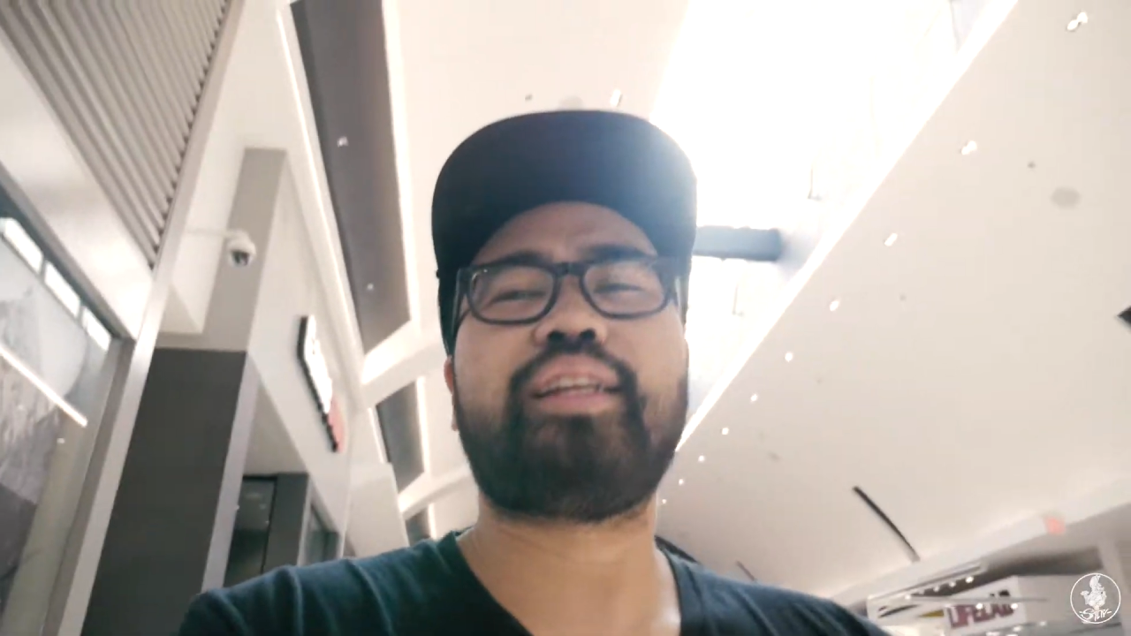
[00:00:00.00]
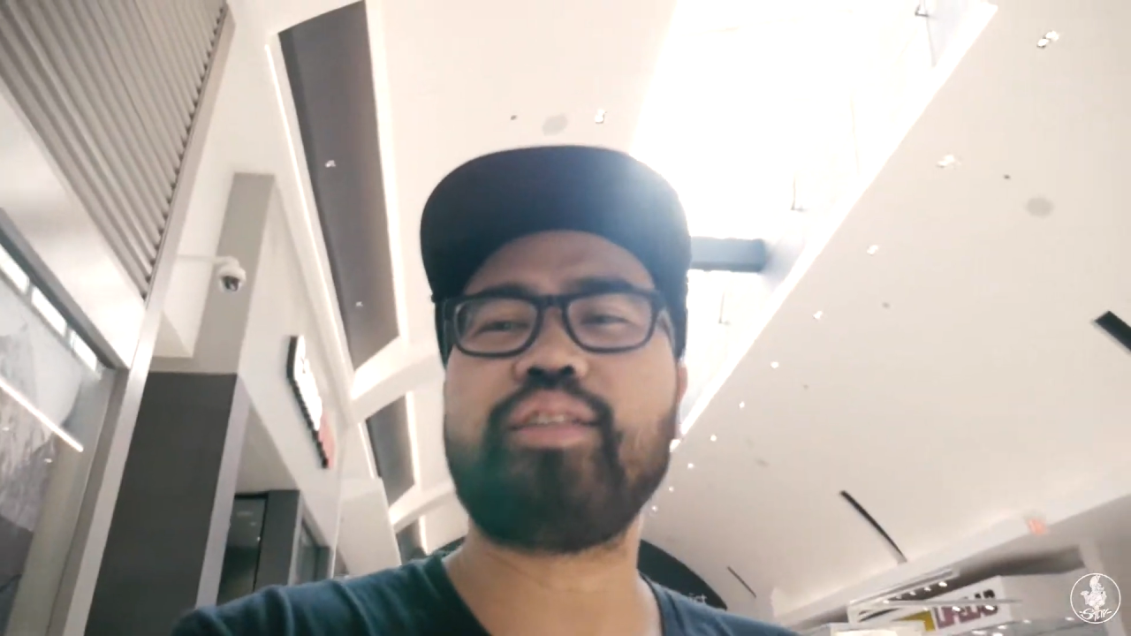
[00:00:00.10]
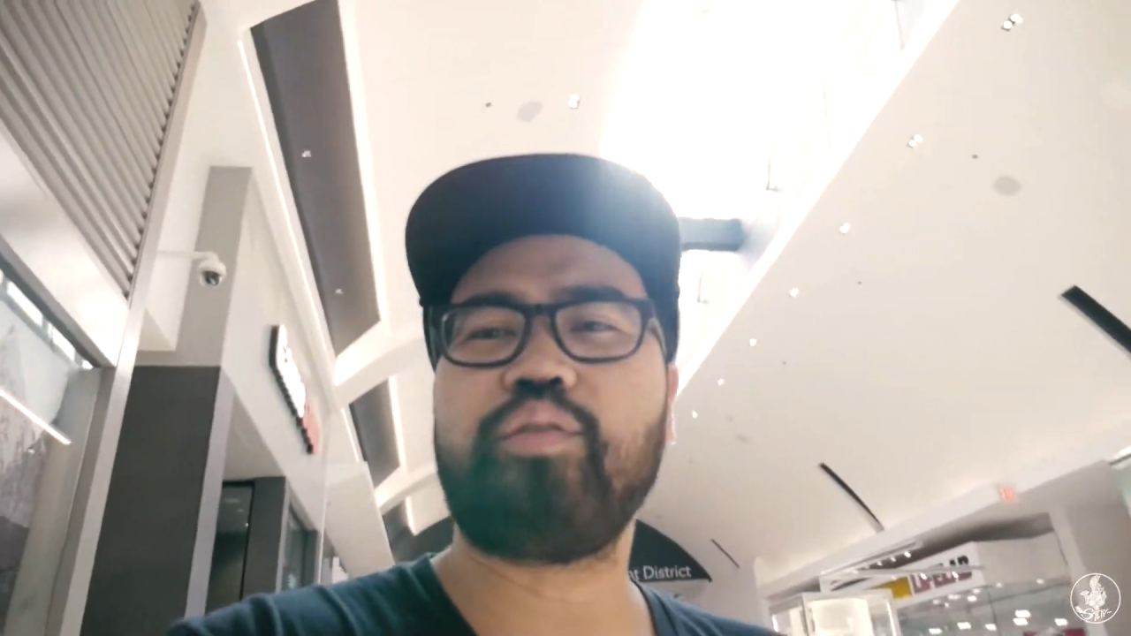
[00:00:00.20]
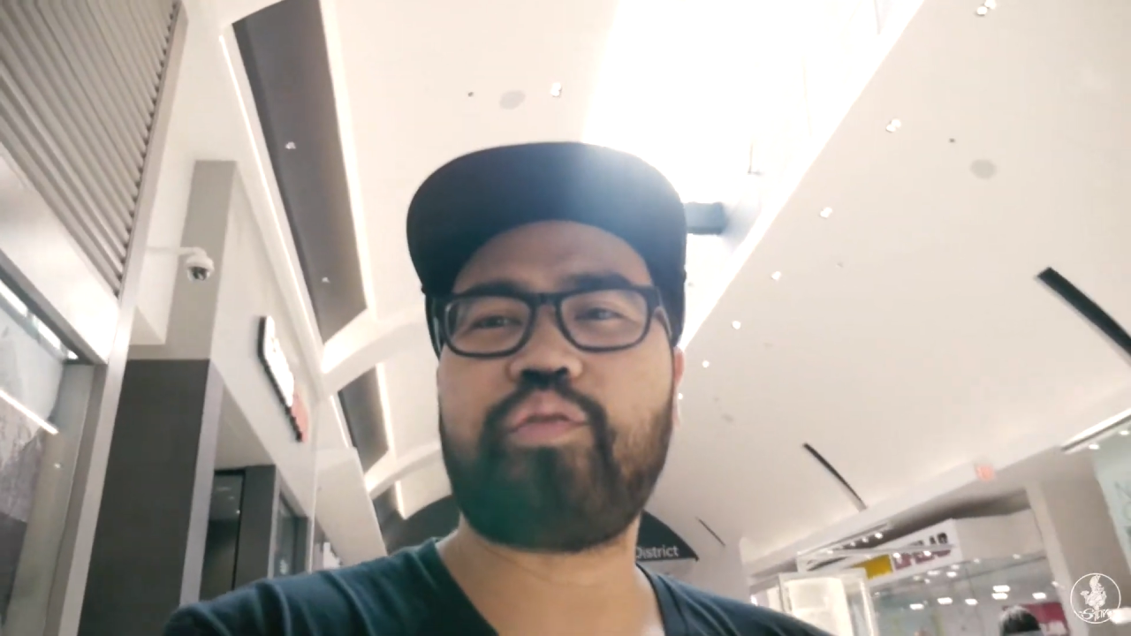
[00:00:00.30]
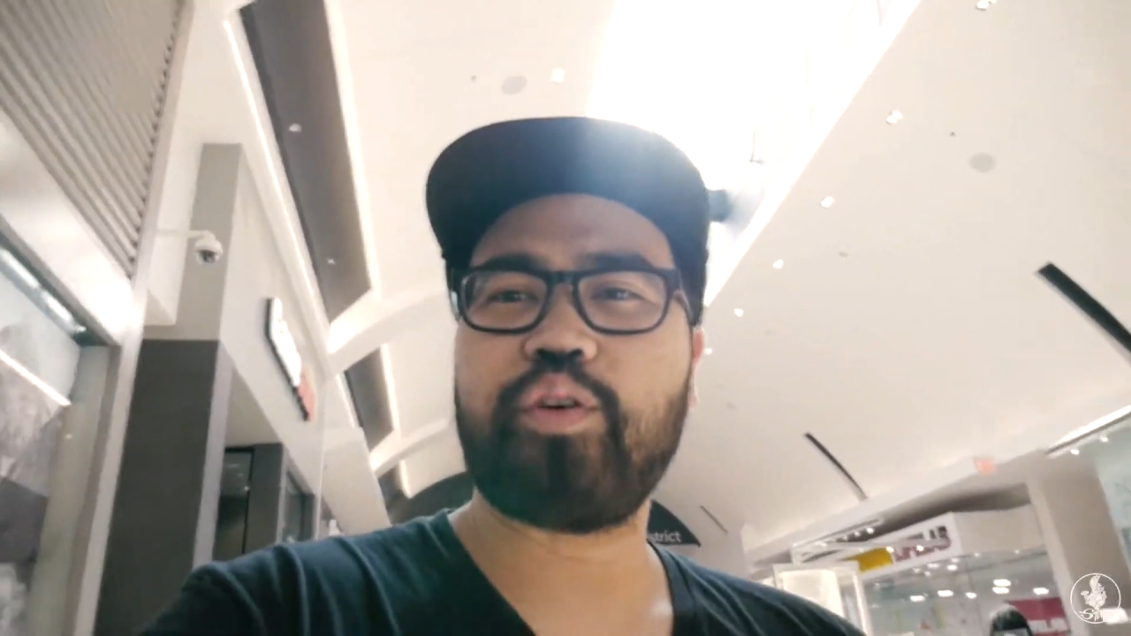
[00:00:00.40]
It
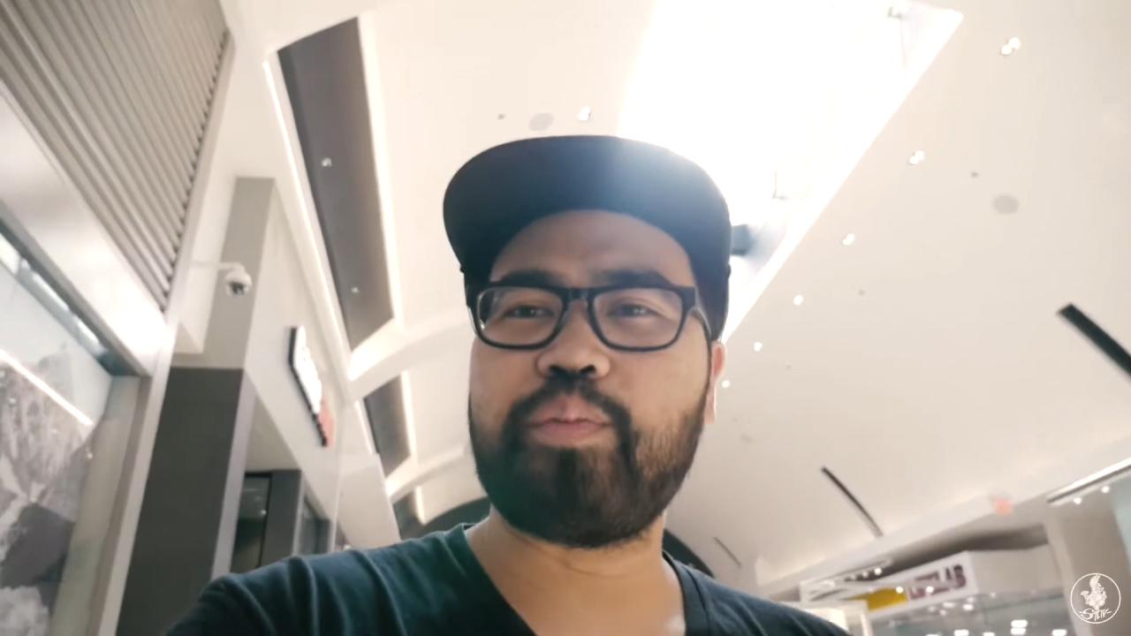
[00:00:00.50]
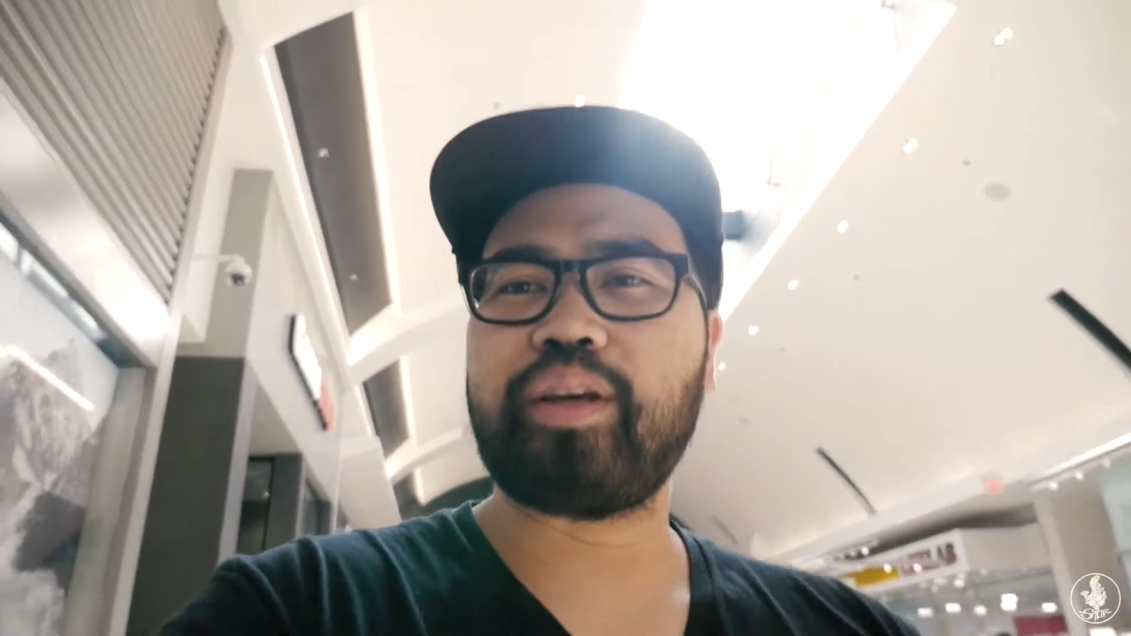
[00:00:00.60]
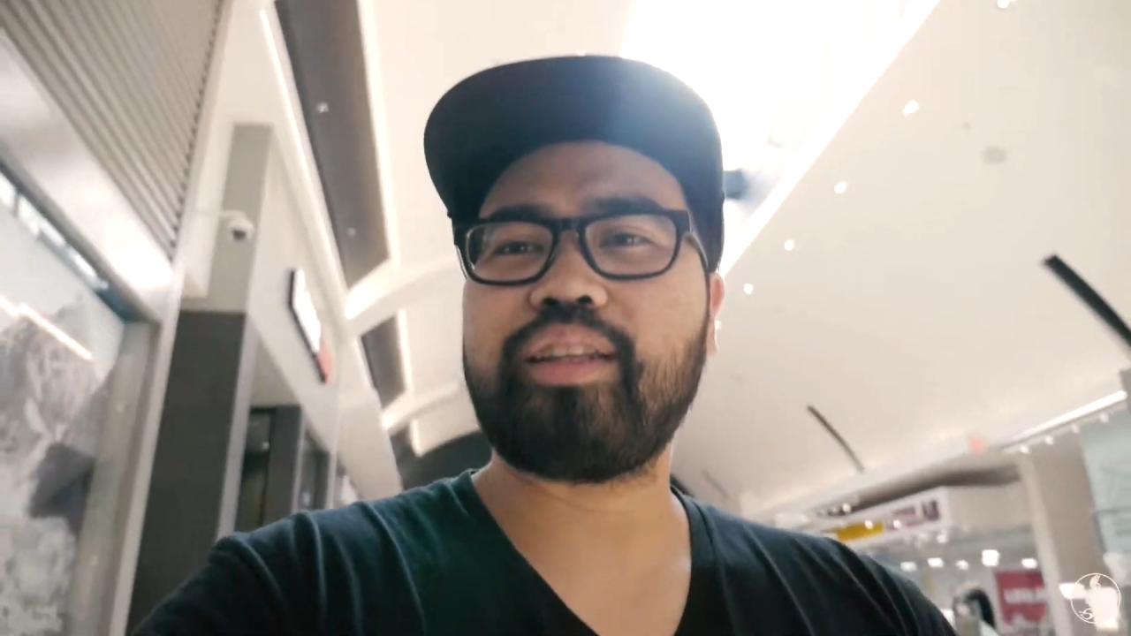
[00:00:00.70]
doesn't feel big.